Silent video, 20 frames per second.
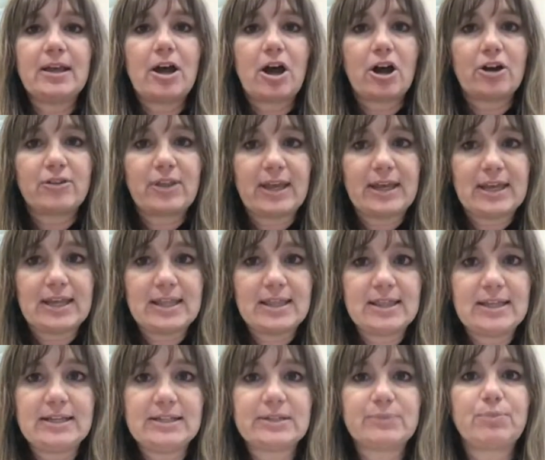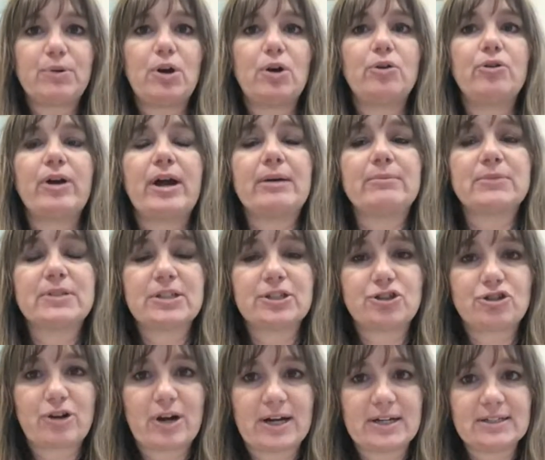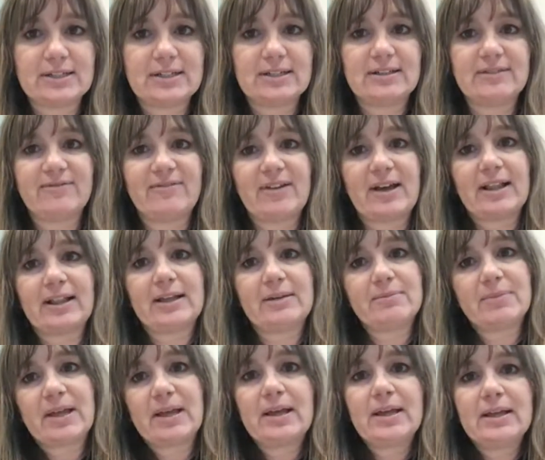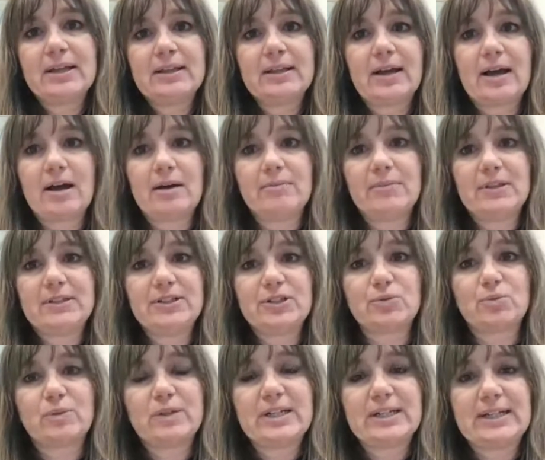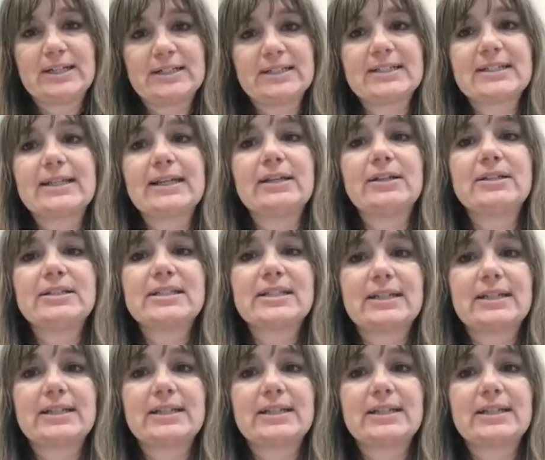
Are they in these programs to trying to develop these reading skills?